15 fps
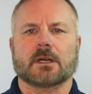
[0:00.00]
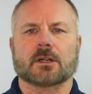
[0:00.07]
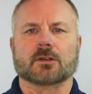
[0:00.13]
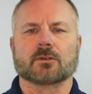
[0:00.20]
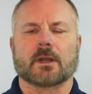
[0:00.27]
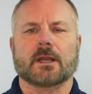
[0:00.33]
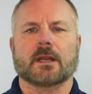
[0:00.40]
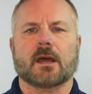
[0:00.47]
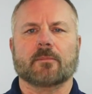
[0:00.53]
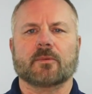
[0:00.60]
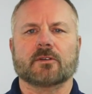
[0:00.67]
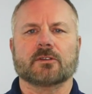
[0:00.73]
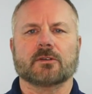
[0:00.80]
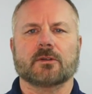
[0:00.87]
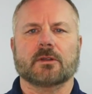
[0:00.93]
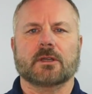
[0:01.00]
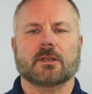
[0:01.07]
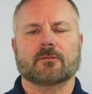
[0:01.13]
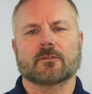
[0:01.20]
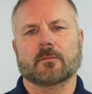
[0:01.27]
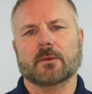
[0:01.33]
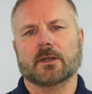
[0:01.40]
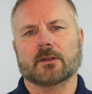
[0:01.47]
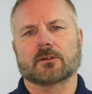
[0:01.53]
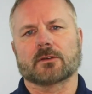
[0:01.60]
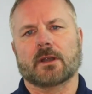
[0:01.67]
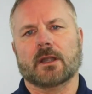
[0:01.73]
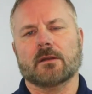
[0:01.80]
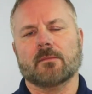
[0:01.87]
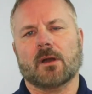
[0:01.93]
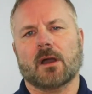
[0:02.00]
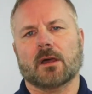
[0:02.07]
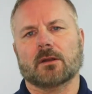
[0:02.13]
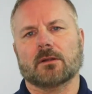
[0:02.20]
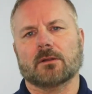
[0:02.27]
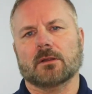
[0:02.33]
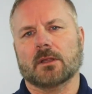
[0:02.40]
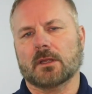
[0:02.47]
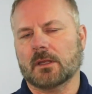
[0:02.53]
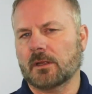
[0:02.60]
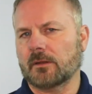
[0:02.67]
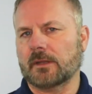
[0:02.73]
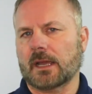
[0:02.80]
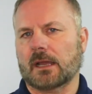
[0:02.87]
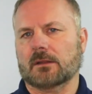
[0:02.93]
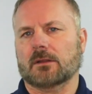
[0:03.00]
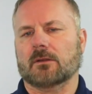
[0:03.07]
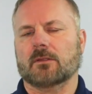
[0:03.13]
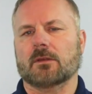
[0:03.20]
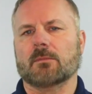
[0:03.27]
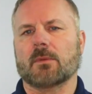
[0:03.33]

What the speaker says: A great opportunity for me to train a model, download the